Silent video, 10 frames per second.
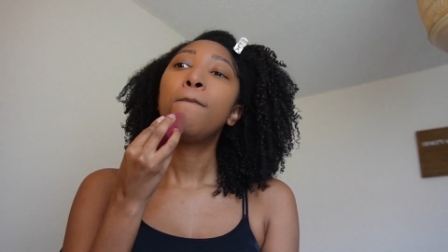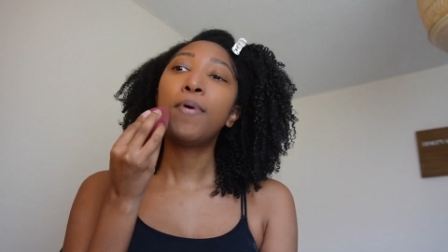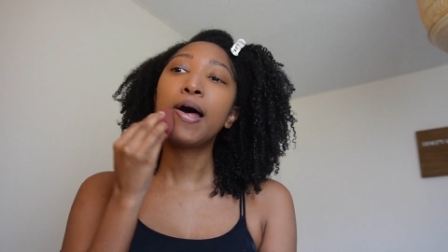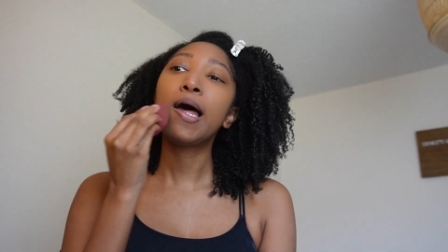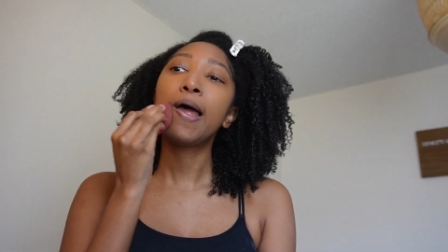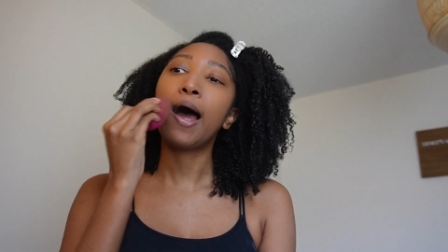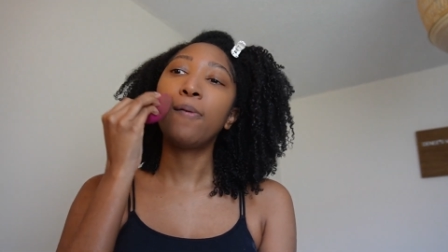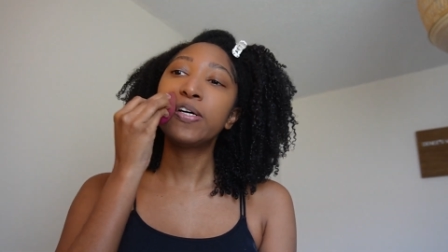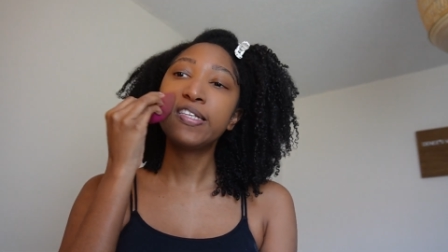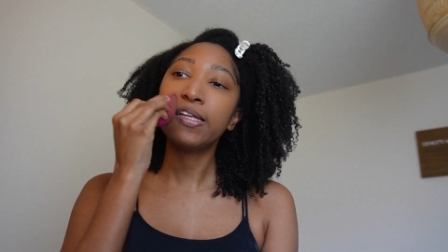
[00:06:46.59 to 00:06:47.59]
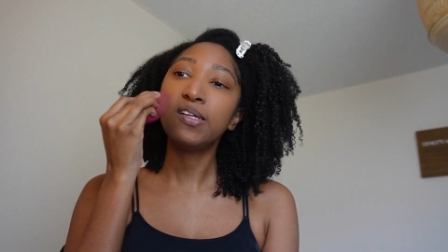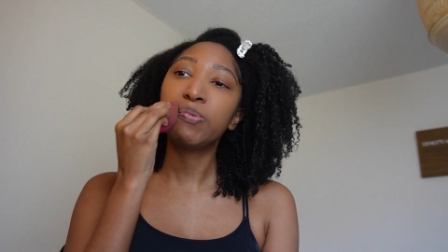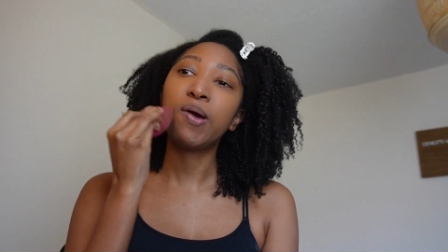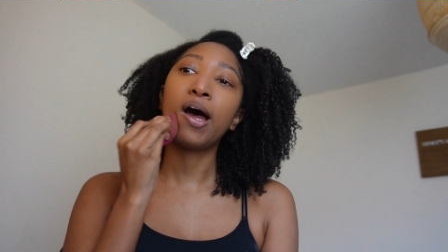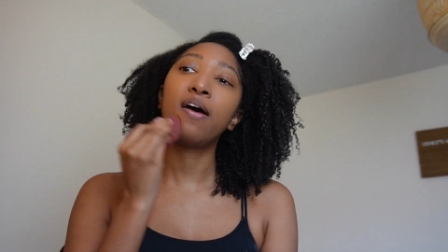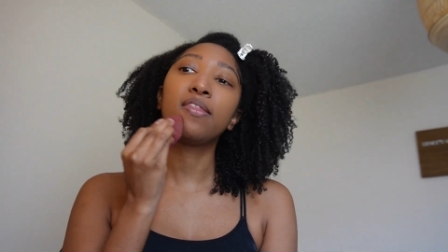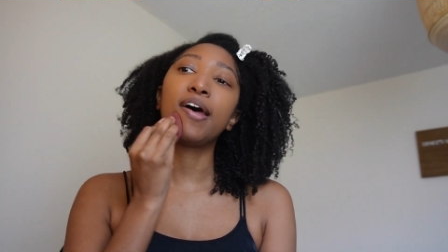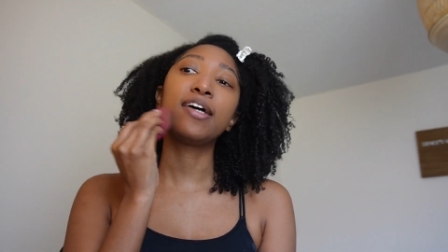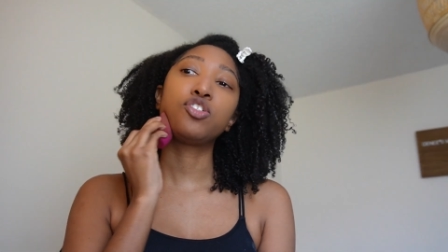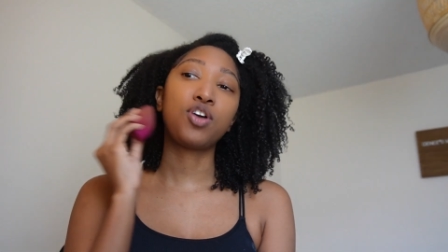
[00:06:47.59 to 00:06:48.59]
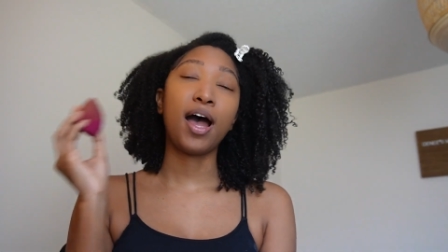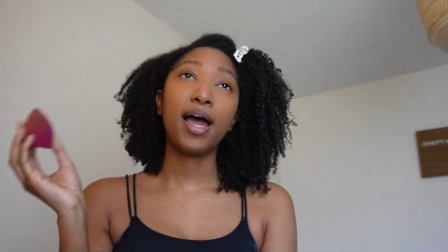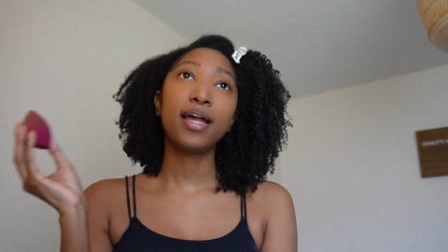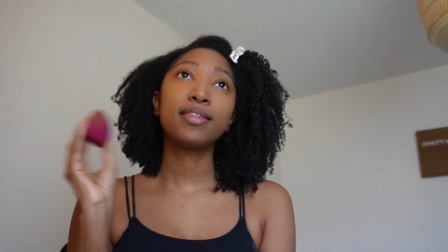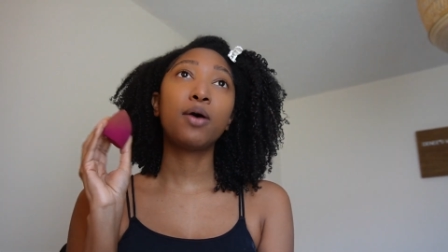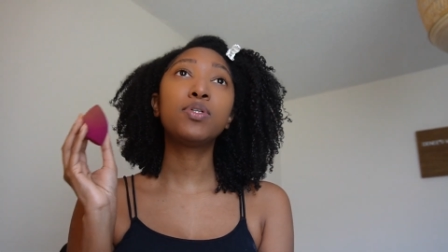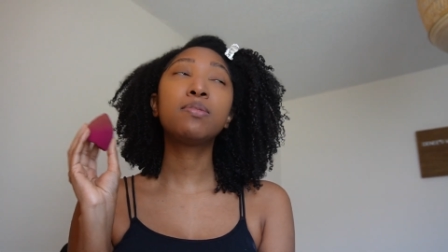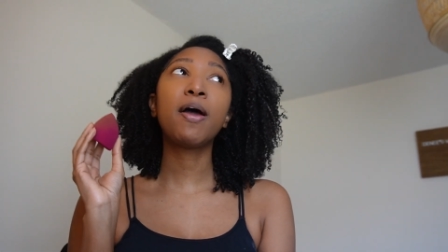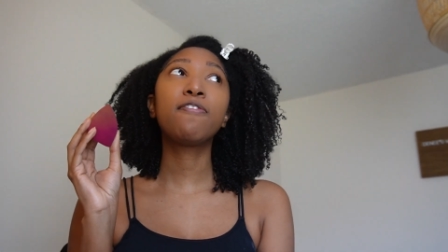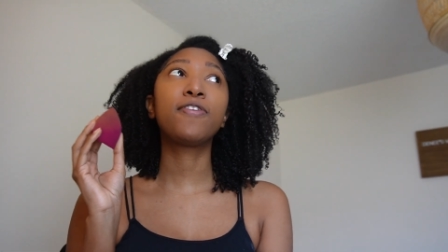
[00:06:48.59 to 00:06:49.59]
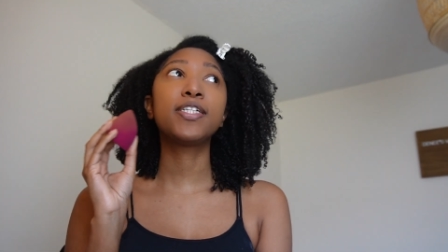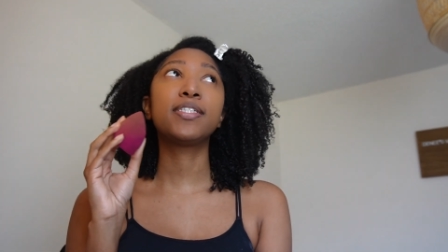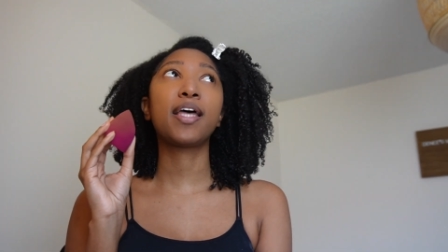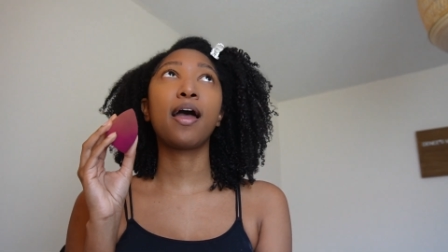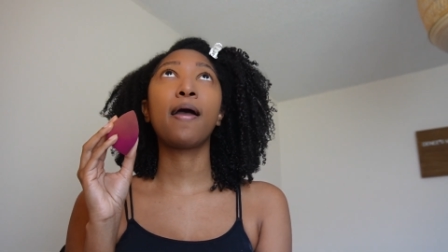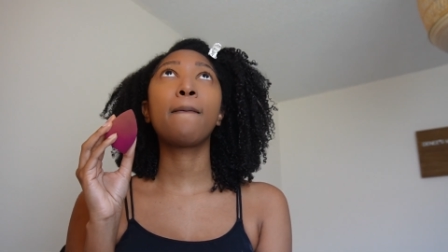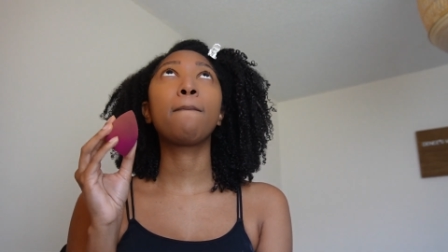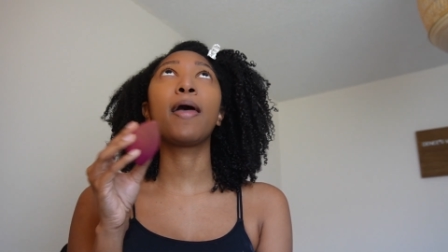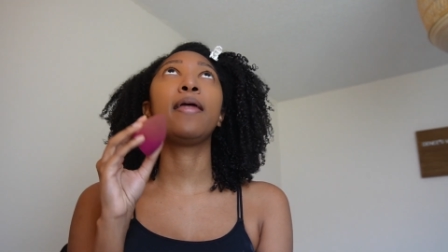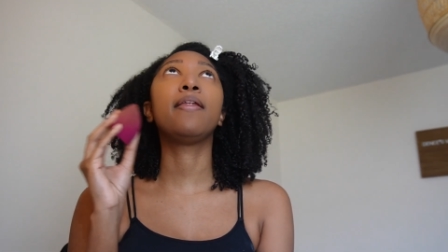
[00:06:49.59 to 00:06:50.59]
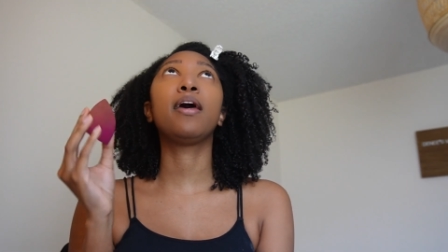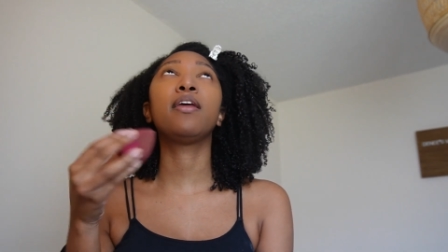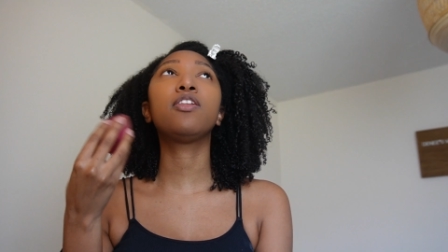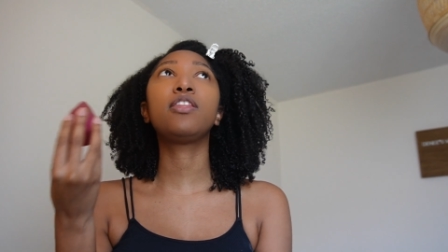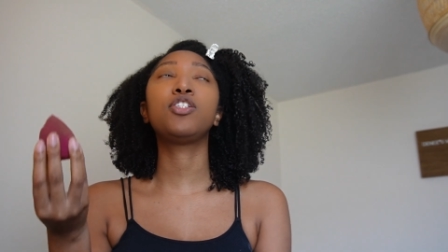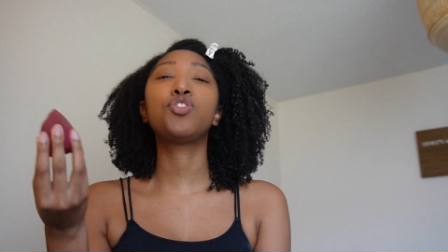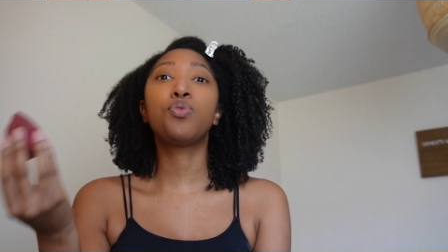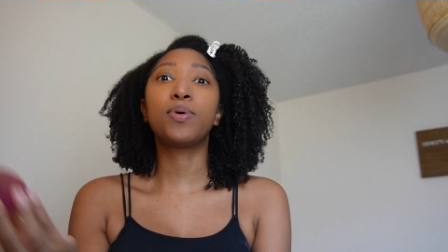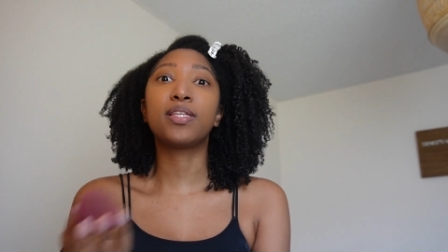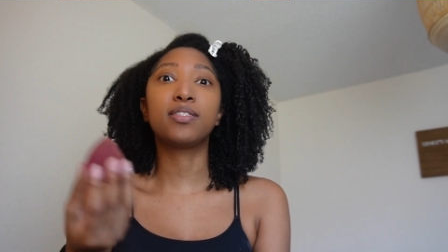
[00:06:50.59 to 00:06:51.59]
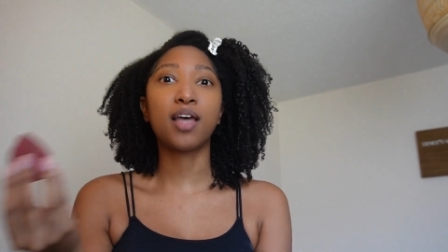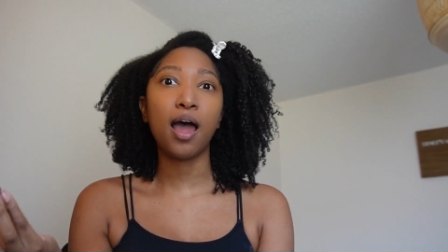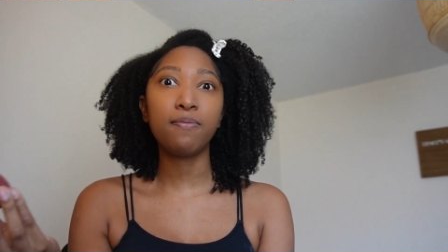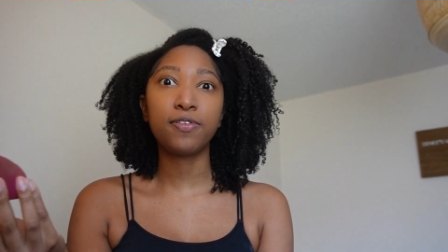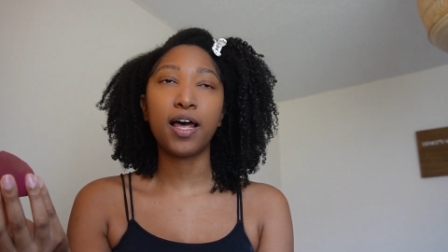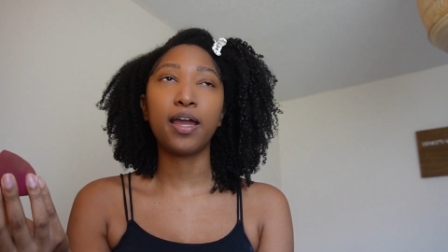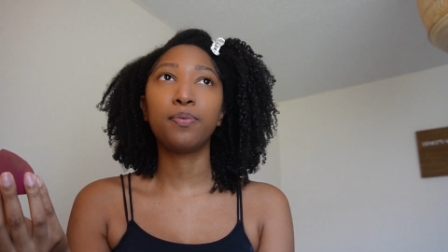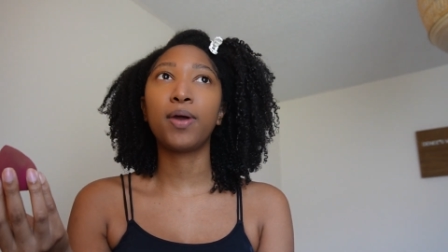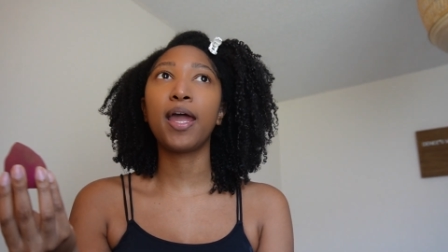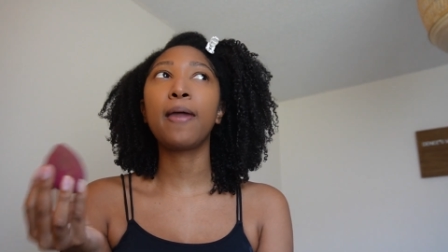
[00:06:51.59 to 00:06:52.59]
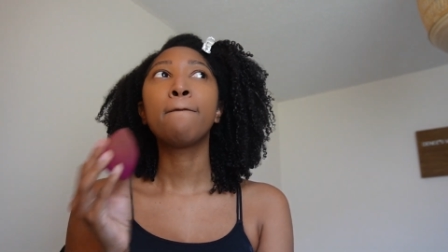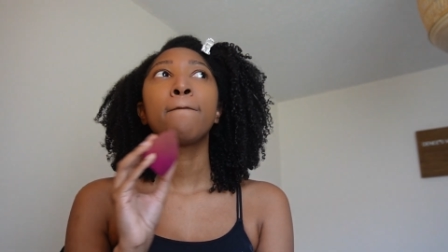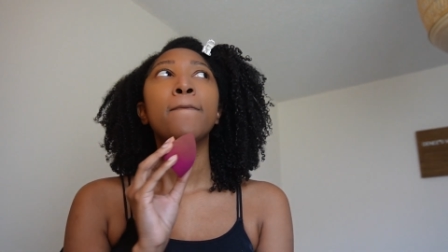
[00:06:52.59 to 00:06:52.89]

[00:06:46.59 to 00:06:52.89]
but i was at least proud that i tried that was my first time and another thing too with the time flying right